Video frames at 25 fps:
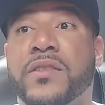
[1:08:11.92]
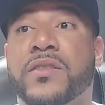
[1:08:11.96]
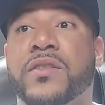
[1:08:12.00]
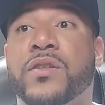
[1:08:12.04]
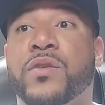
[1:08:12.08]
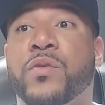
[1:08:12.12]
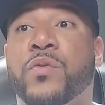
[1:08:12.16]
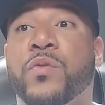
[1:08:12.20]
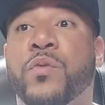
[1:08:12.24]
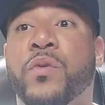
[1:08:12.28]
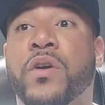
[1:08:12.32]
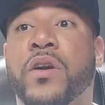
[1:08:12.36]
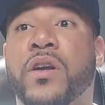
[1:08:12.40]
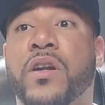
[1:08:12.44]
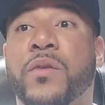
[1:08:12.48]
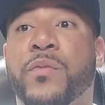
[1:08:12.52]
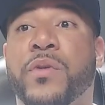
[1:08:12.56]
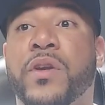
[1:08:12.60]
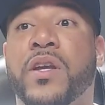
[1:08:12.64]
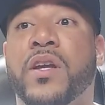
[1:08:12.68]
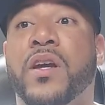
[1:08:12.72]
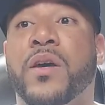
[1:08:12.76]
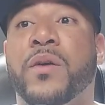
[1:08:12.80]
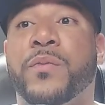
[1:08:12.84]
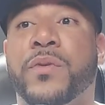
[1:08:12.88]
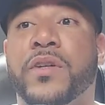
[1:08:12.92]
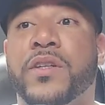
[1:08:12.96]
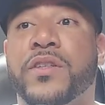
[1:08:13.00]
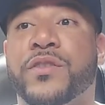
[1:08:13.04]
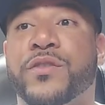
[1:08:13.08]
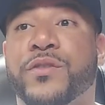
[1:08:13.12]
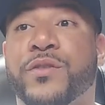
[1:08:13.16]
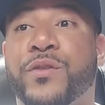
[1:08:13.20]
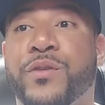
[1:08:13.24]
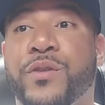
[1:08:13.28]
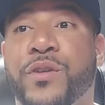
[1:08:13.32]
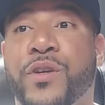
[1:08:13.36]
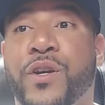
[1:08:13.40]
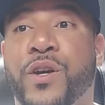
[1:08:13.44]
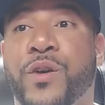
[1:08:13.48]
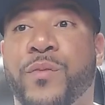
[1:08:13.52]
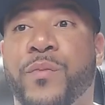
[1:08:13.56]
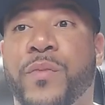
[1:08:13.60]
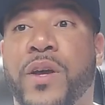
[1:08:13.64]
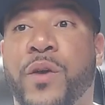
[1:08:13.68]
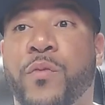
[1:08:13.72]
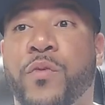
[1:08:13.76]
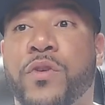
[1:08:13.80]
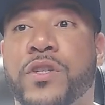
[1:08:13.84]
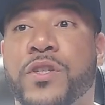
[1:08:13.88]
we're going to be up in the studio,
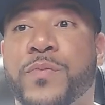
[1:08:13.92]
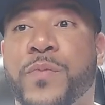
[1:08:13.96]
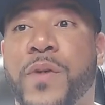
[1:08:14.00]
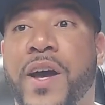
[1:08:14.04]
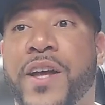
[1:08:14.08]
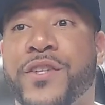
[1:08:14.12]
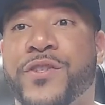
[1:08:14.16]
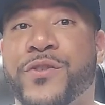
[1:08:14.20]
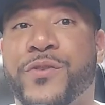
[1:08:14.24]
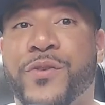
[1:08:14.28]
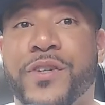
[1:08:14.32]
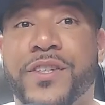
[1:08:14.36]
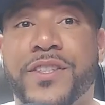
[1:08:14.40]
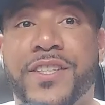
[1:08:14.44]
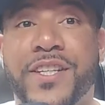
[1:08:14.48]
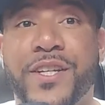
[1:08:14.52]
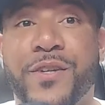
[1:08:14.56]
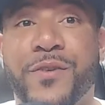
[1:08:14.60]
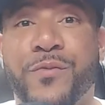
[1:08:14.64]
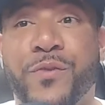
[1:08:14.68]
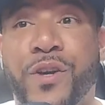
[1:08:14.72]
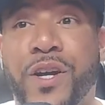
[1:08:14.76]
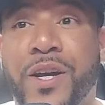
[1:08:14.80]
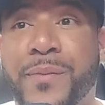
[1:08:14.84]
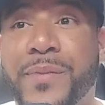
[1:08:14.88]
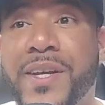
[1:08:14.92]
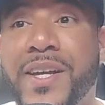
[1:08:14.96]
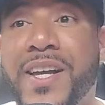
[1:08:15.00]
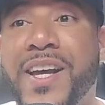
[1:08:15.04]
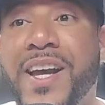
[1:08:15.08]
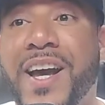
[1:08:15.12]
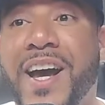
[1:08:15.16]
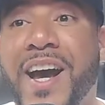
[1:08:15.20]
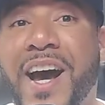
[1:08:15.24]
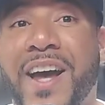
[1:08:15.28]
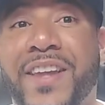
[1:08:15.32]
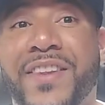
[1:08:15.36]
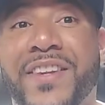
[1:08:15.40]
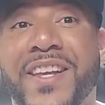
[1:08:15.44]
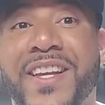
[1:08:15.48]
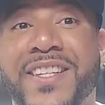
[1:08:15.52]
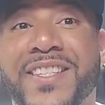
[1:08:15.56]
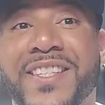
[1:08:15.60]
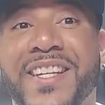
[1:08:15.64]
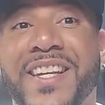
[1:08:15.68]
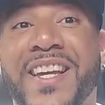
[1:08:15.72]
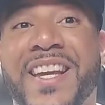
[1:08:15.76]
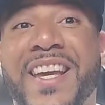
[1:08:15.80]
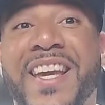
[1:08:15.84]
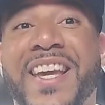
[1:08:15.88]
man. We're sponsoring T-Rup on this
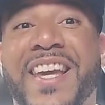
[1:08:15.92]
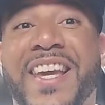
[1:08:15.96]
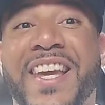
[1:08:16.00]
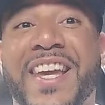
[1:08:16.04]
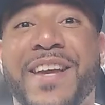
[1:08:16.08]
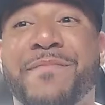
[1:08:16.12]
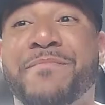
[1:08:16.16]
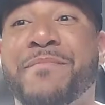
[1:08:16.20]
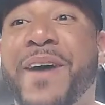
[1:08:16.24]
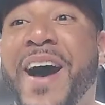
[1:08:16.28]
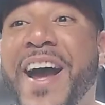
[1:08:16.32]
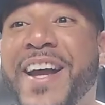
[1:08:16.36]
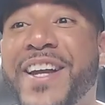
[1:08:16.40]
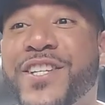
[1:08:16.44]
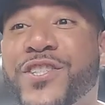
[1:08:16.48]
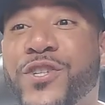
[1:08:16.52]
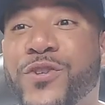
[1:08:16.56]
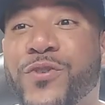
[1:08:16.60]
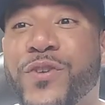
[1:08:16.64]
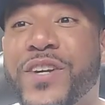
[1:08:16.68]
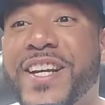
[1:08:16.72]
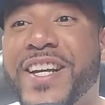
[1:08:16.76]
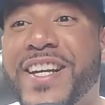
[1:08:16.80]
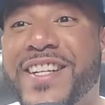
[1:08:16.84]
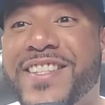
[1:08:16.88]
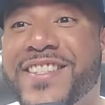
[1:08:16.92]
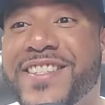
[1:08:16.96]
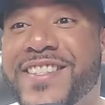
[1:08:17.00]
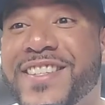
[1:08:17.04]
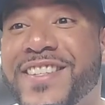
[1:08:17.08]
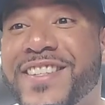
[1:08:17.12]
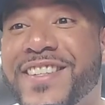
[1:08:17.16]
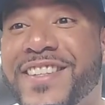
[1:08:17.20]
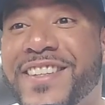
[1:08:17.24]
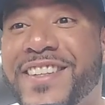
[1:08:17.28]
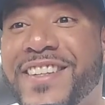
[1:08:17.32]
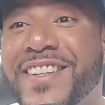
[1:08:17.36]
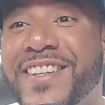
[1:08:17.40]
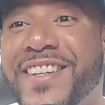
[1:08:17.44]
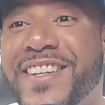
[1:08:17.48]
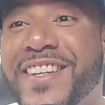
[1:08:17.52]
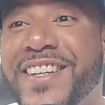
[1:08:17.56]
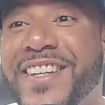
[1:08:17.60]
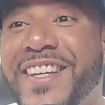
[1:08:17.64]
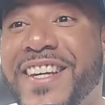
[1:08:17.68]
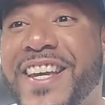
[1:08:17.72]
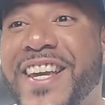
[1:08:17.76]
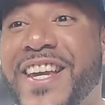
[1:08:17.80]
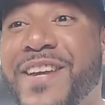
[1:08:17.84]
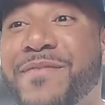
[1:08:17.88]
Eat My Treats. Right.
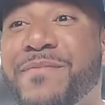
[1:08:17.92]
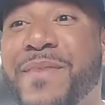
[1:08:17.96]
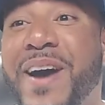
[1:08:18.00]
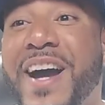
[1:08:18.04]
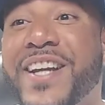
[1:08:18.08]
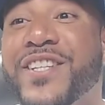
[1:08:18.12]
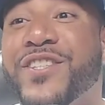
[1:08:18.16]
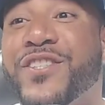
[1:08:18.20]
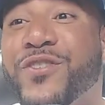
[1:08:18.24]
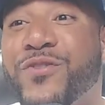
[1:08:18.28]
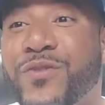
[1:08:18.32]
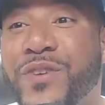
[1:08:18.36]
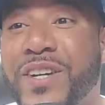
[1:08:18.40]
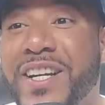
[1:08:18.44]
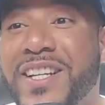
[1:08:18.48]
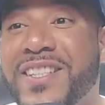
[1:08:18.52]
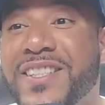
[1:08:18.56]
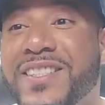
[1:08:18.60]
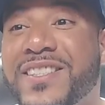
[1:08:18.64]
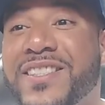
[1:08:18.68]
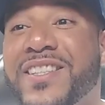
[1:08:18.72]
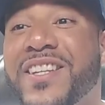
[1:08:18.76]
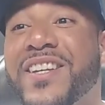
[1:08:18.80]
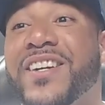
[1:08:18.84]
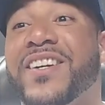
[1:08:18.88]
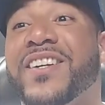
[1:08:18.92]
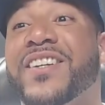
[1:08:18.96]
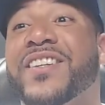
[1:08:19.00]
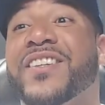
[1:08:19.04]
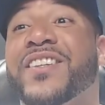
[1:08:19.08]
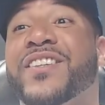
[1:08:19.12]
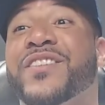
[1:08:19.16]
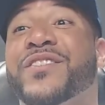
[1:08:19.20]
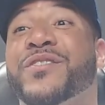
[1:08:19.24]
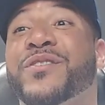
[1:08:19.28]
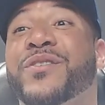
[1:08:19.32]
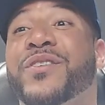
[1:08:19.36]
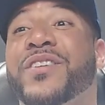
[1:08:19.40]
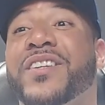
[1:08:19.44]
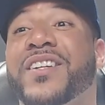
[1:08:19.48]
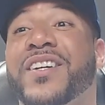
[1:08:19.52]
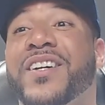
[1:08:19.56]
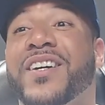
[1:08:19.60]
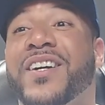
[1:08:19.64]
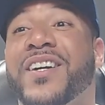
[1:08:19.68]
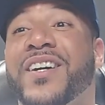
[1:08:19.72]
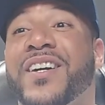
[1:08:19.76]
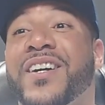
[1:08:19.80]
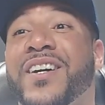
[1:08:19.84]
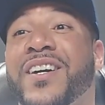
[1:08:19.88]
Eat My Treats. They're doing
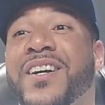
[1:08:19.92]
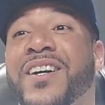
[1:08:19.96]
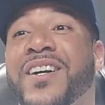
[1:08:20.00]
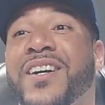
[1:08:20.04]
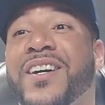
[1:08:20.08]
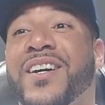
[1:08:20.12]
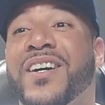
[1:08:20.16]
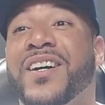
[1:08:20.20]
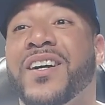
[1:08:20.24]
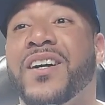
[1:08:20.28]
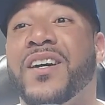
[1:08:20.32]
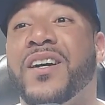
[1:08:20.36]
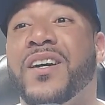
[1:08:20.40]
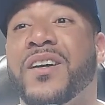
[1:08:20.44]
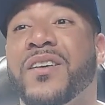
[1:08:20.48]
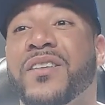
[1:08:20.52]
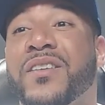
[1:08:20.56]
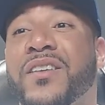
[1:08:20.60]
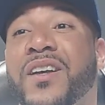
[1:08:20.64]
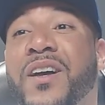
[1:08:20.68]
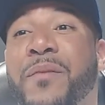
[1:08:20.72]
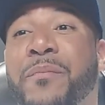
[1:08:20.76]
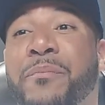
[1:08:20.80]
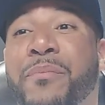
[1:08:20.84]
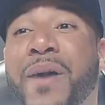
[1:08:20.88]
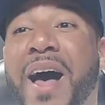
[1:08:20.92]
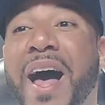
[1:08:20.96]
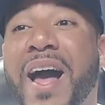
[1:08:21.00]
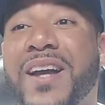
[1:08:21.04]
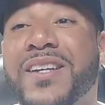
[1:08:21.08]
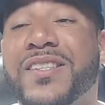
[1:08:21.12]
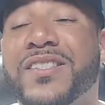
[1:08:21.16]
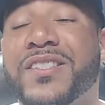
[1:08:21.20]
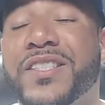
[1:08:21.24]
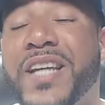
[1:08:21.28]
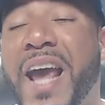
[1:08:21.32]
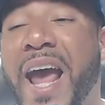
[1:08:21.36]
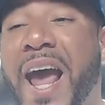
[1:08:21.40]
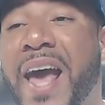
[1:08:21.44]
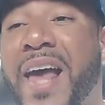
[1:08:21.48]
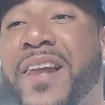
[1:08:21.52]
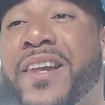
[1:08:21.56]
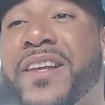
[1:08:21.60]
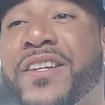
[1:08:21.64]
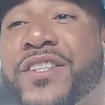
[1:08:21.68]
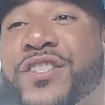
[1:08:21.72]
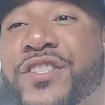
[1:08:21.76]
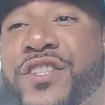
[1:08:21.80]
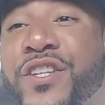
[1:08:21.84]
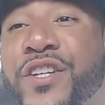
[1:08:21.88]
a box
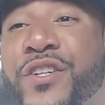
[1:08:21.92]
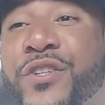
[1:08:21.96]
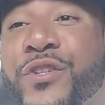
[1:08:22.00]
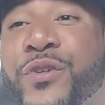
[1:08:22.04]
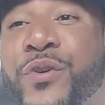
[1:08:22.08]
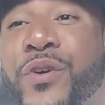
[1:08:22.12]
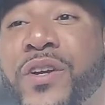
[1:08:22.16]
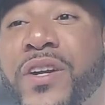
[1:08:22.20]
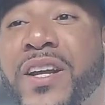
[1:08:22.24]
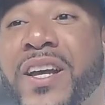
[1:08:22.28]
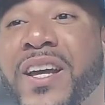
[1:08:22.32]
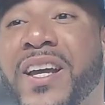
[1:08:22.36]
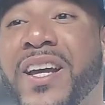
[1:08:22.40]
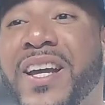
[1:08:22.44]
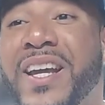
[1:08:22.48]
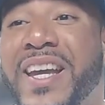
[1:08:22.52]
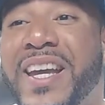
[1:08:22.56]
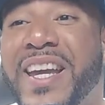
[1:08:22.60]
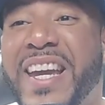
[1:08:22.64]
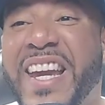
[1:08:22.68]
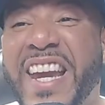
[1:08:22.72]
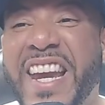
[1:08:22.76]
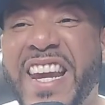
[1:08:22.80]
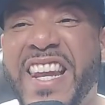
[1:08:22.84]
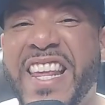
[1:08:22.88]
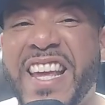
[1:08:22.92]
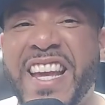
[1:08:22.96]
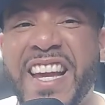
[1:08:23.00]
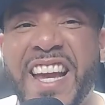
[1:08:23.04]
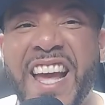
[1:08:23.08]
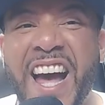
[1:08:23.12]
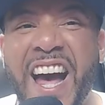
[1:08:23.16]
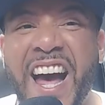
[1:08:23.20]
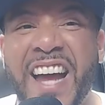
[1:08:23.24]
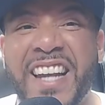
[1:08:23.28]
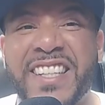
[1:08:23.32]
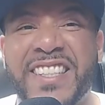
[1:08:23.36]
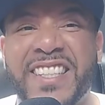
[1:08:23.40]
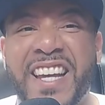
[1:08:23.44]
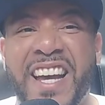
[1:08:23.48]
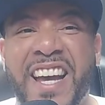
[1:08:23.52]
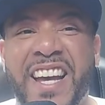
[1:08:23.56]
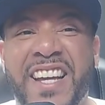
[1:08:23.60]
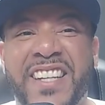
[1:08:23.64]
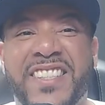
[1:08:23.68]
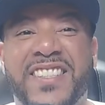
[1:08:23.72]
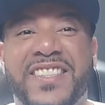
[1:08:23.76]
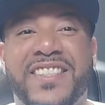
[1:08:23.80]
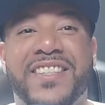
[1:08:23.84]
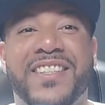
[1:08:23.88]
challenge. They're doing a eating
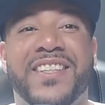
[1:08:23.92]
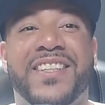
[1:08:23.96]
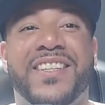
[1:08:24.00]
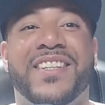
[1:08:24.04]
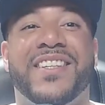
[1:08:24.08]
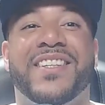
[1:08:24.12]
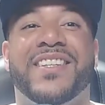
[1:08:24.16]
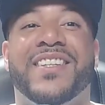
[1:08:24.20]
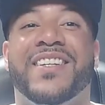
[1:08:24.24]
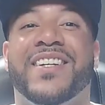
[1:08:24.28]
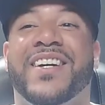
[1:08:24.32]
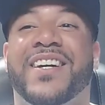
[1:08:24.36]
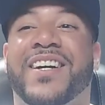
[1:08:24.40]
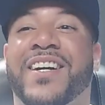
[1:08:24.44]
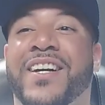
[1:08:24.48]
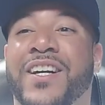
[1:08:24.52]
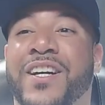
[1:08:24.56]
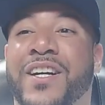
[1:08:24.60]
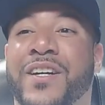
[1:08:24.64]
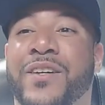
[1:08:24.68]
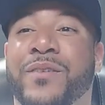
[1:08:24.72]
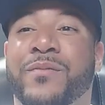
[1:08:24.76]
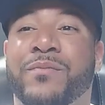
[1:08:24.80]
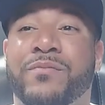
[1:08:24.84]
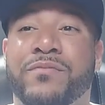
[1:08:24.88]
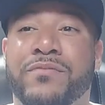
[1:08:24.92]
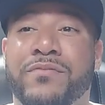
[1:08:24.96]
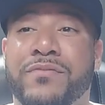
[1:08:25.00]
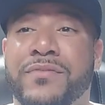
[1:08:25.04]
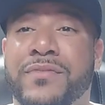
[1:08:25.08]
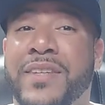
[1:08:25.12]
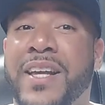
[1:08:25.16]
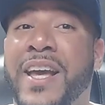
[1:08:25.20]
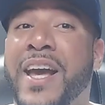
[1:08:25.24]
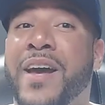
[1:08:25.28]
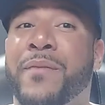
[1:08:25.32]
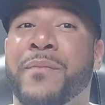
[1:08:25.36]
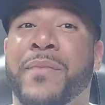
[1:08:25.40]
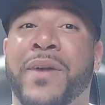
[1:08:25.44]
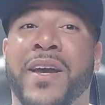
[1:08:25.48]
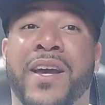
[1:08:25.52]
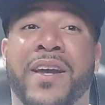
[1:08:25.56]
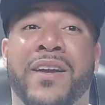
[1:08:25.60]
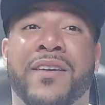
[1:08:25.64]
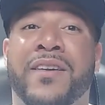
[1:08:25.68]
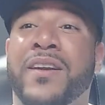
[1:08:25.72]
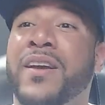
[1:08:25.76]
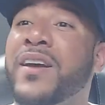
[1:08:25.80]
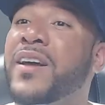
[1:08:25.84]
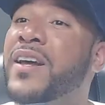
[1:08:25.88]
contest. Yeah,
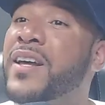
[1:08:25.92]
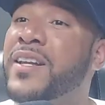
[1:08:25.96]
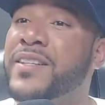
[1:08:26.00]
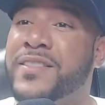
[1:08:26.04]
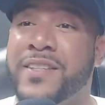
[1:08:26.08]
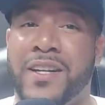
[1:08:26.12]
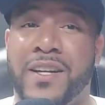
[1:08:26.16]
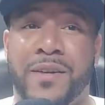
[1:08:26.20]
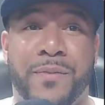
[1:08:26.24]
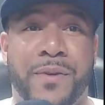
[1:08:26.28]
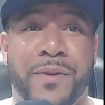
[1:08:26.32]
man, it's going to be